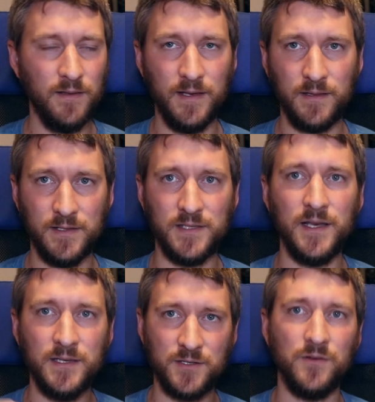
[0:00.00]
let's
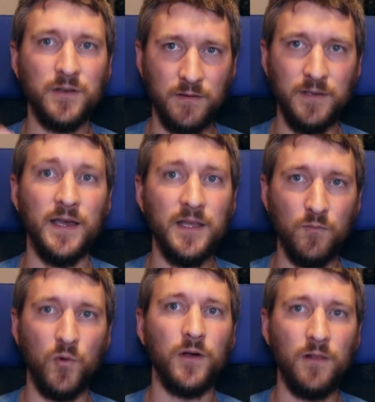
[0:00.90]
say I started getting
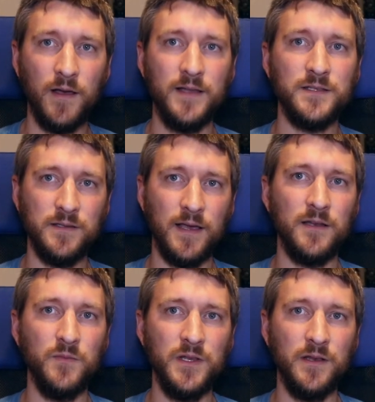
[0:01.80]
more clients in that
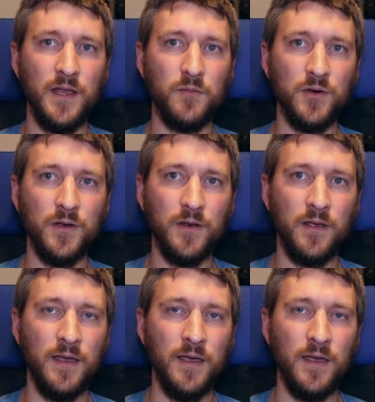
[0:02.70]
immediate neighborhood,